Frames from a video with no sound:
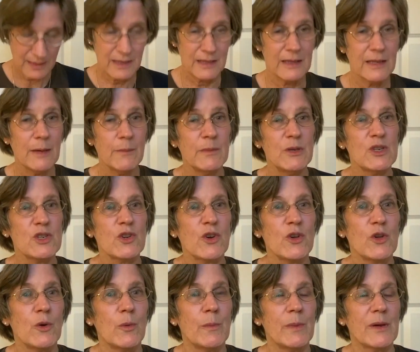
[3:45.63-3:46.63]
Let me show
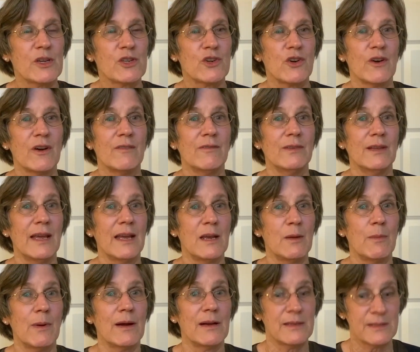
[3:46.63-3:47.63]
you a picture of
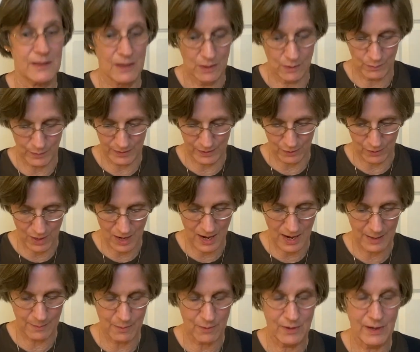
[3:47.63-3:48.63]
ladybugs when they're
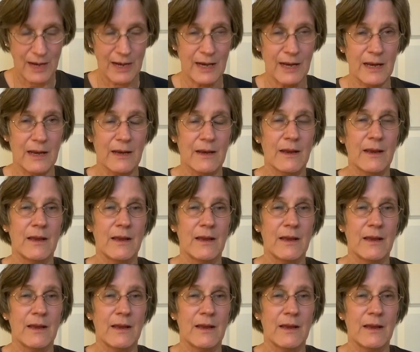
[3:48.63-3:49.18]
hibernating.